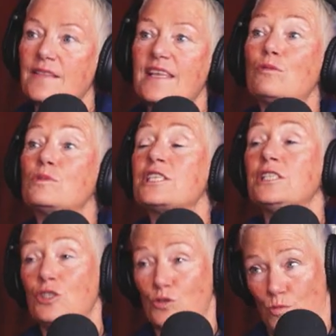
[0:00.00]
That was
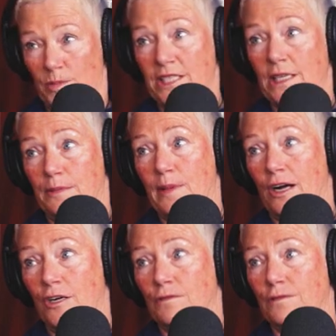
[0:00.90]
enormously
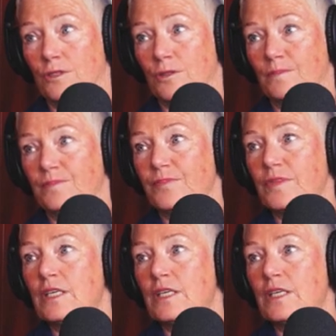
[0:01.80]
powerful. Yeah.